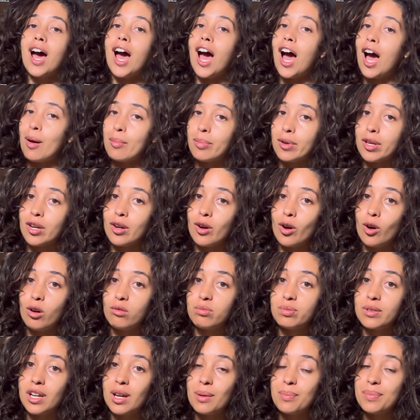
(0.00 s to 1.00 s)
I'm gonna
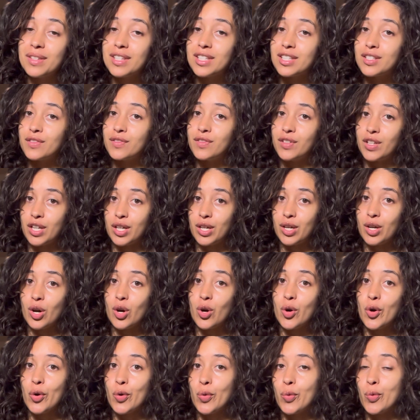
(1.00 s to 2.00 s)
open up this
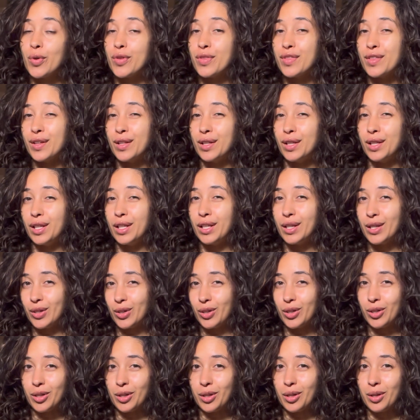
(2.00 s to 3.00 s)
video with a
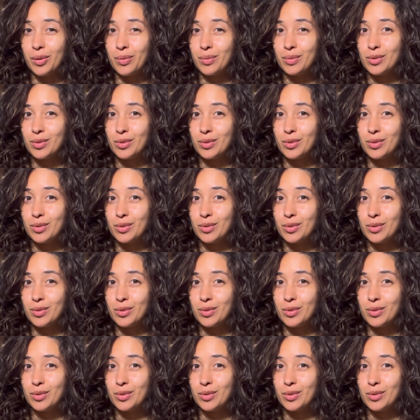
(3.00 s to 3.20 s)
little